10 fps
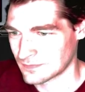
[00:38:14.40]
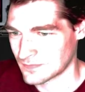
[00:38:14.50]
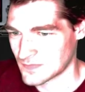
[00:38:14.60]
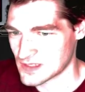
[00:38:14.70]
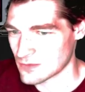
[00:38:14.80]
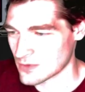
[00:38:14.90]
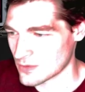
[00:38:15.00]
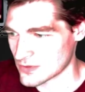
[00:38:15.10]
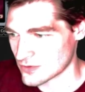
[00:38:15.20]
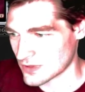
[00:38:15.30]
See what we
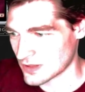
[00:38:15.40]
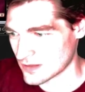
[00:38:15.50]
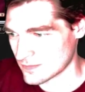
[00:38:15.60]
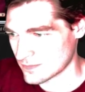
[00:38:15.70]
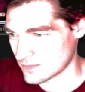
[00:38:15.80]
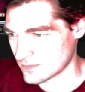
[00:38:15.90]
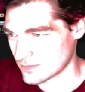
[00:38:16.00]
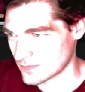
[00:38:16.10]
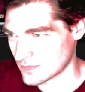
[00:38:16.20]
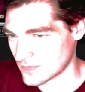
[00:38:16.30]
draw.
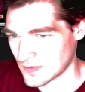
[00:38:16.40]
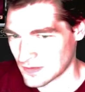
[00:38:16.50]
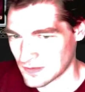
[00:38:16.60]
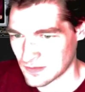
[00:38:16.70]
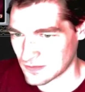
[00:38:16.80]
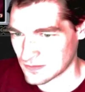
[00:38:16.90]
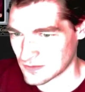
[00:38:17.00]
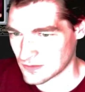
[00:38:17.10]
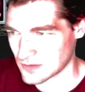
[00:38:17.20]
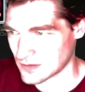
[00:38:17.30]

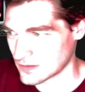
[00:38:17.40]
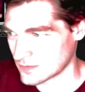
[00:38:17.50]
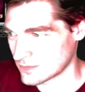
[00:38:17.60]
Zerta.